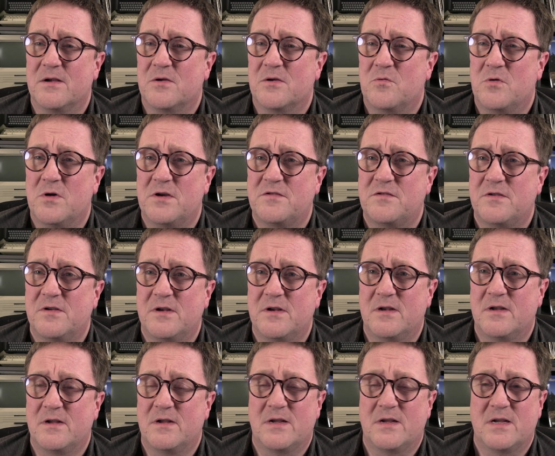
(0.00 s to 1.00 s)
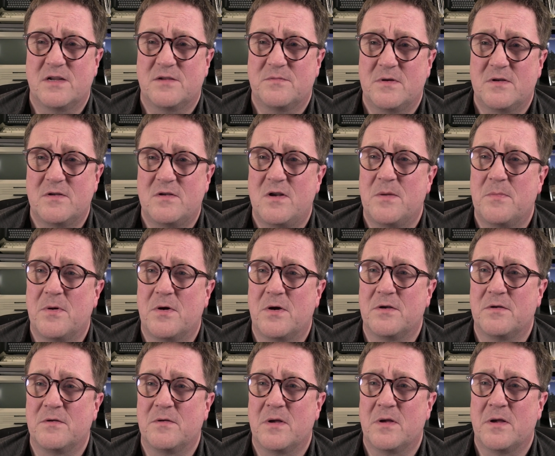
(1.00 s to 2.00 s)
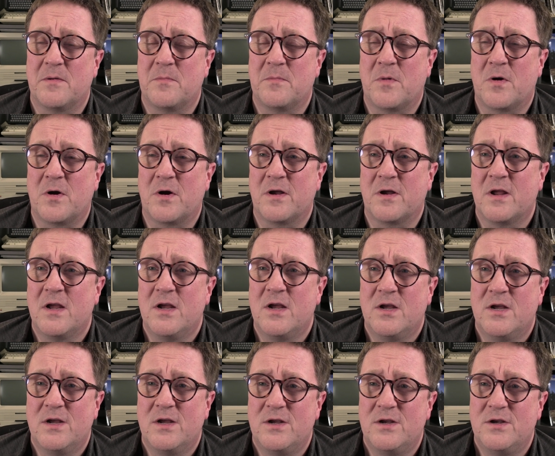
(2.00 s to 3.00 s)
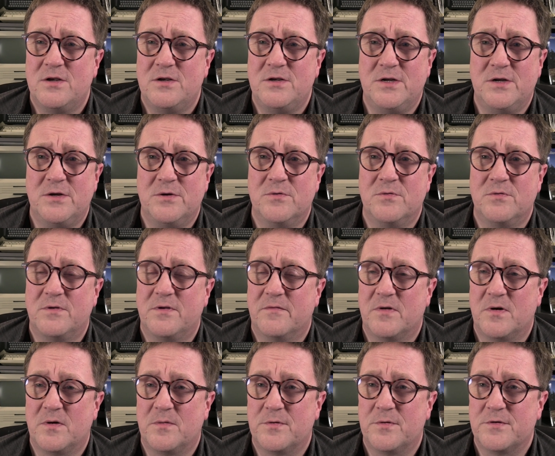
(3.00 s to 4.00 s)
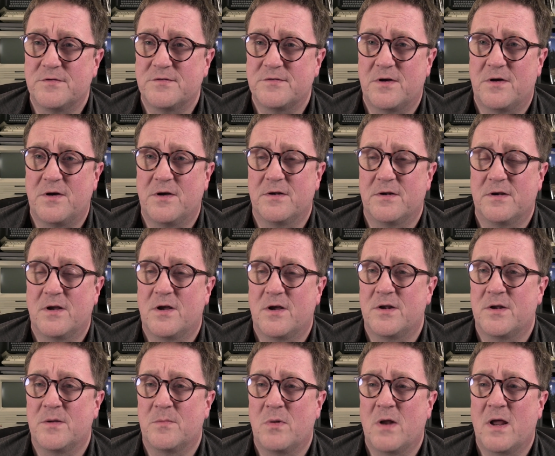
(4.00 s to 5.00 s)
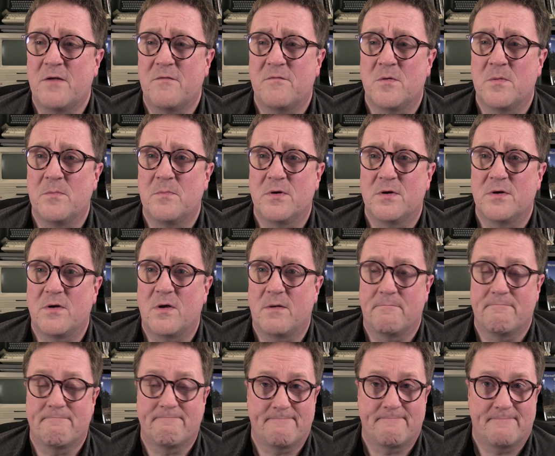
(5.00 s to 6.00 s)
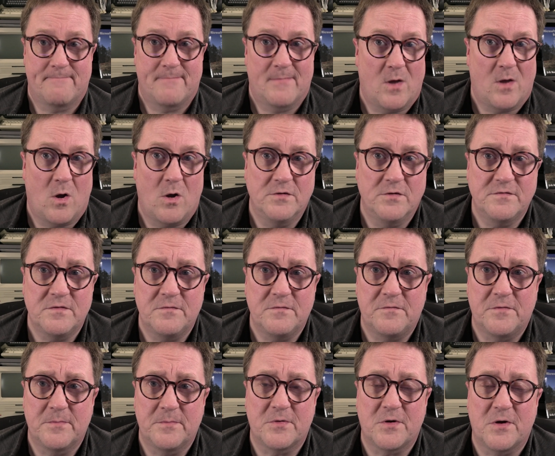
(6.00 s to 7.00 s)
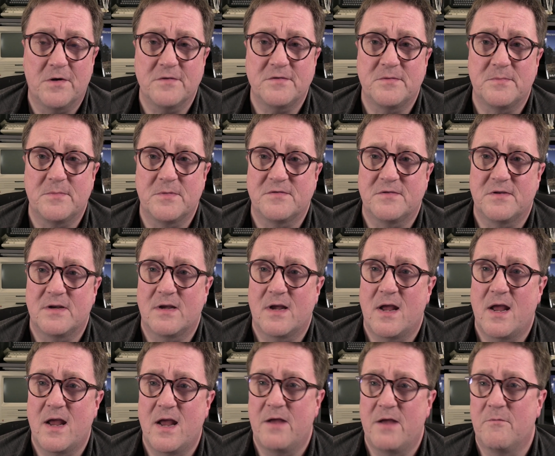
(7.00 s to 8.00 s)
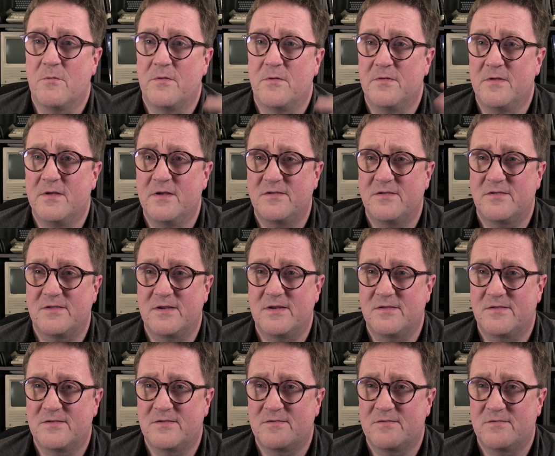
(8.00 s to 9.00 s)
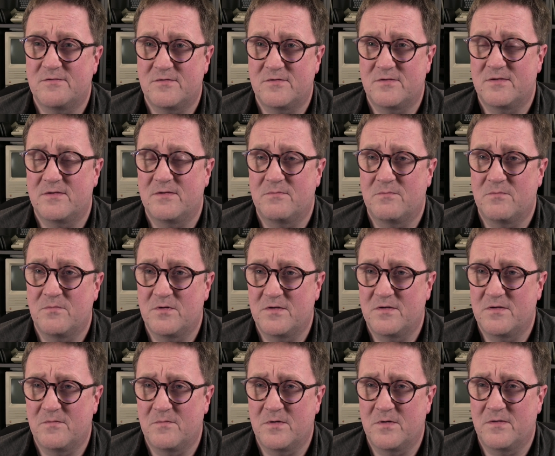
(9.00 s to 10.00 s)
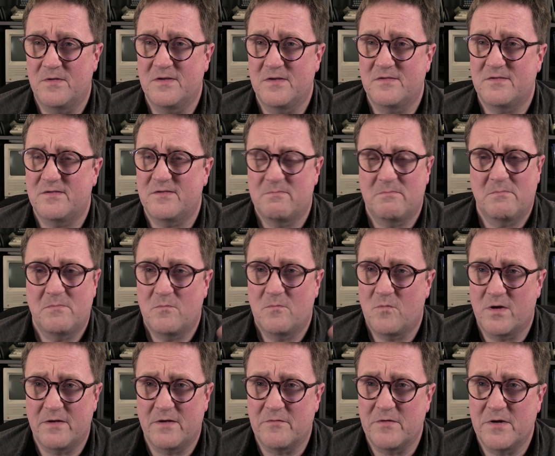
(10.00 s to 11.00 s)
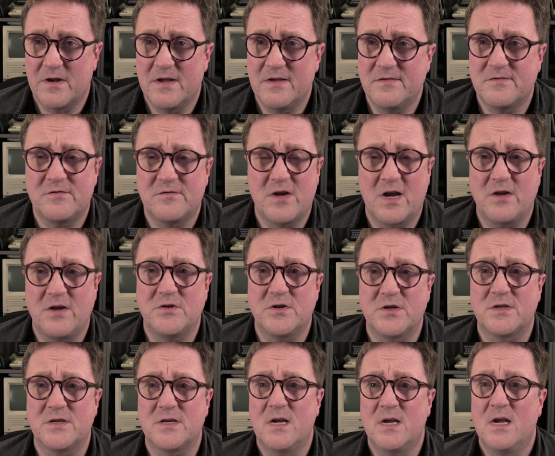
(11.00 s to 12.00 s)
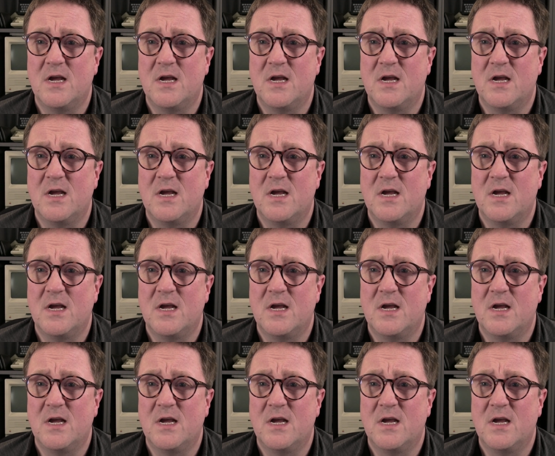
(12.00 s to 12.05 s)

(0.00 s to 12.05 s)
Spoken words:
question, especially among new developers on the platform, but also from customers saying, hey, when this whatever it is changes,